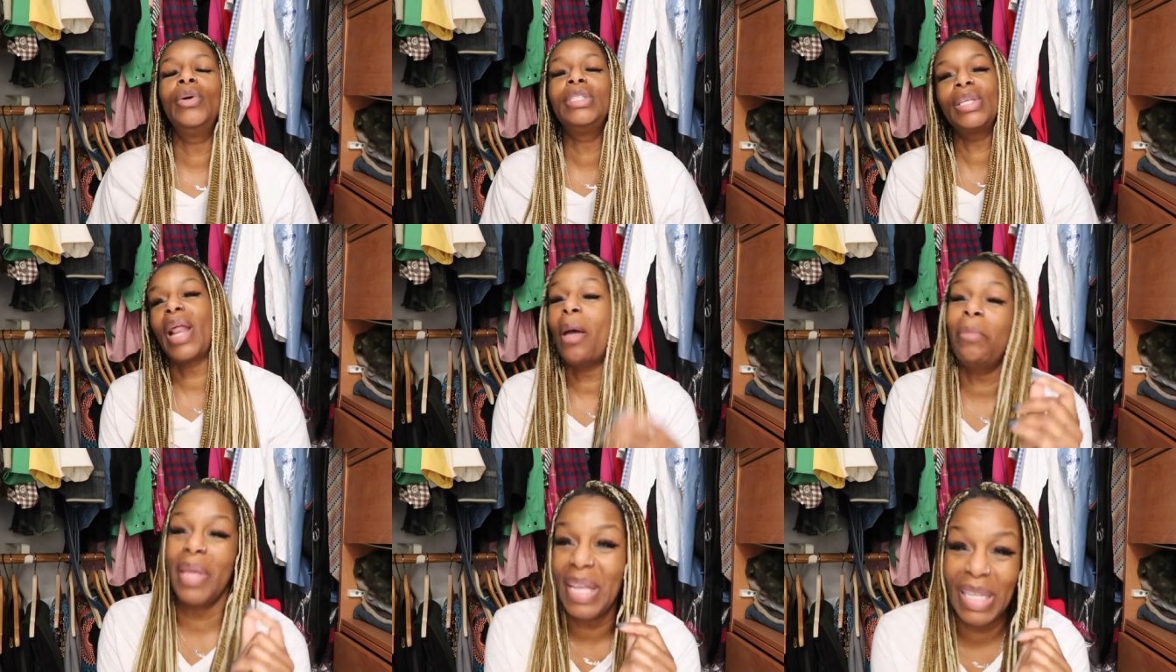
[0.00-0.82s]
so
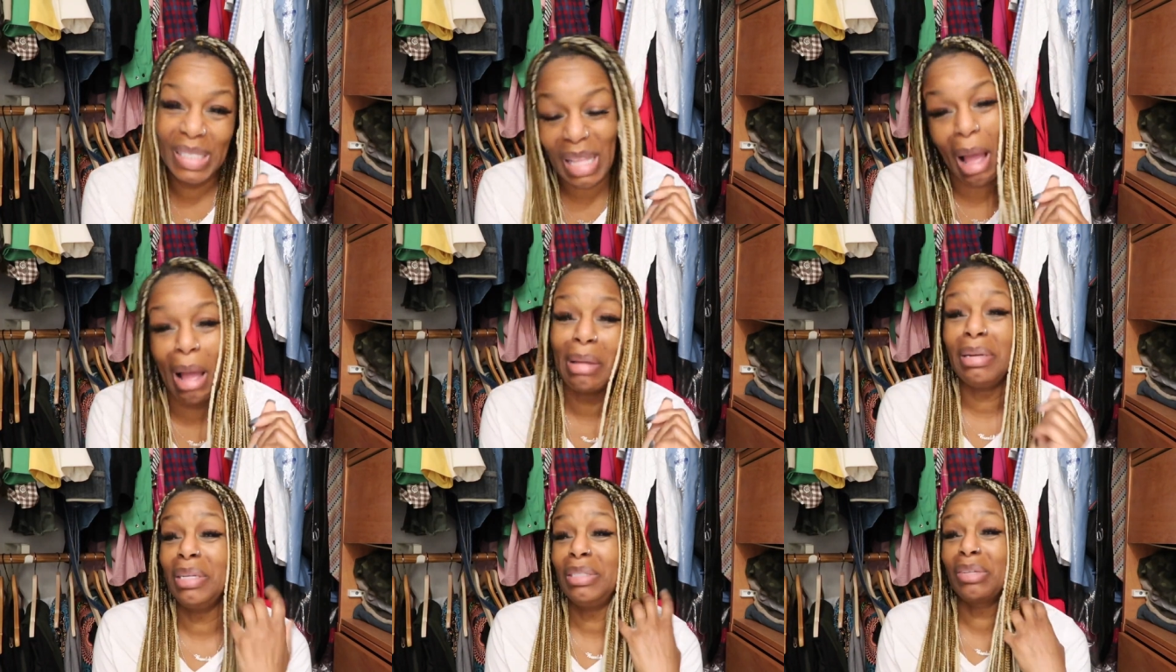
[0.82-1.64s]
that means
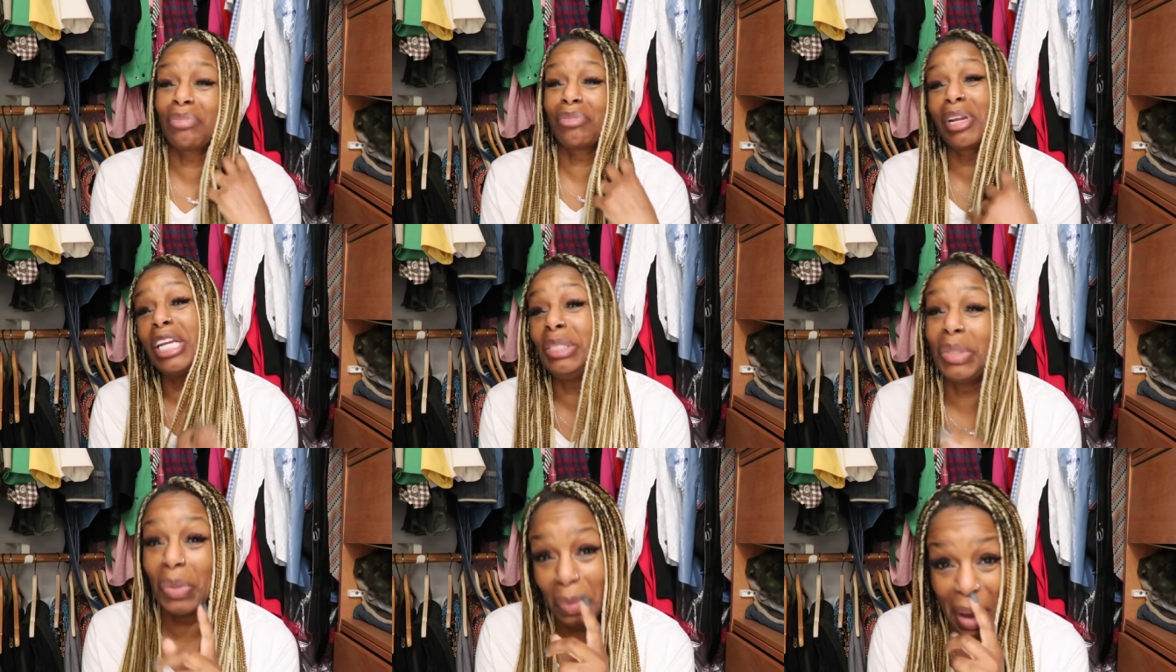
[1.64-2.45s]
I need to
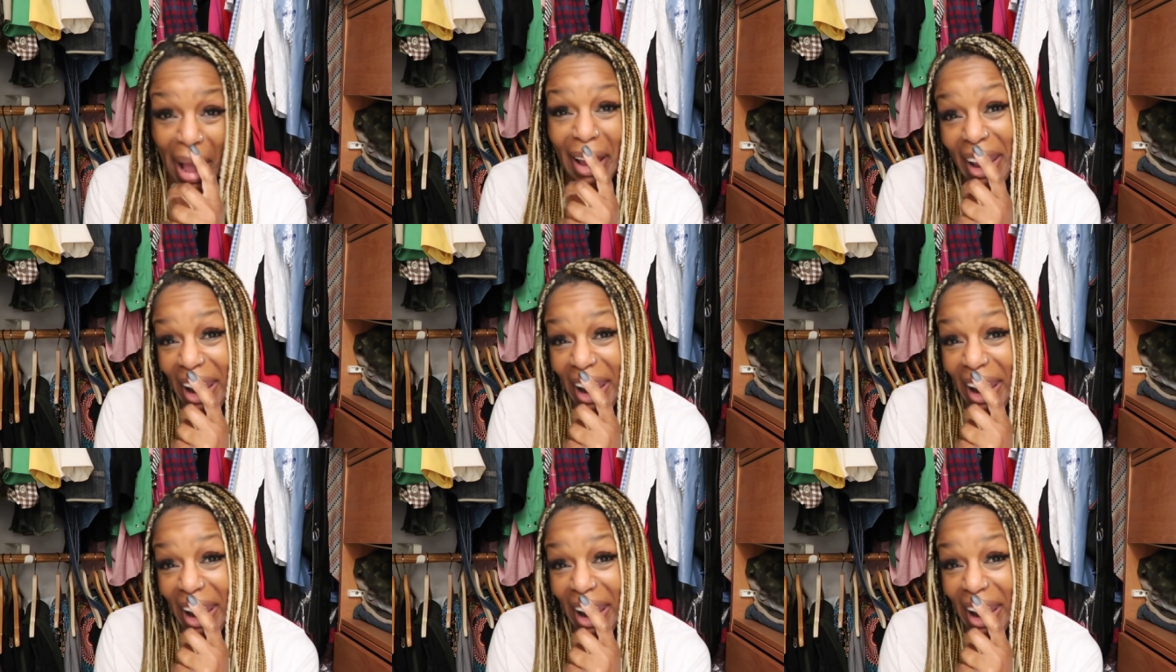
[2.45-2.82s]
redo my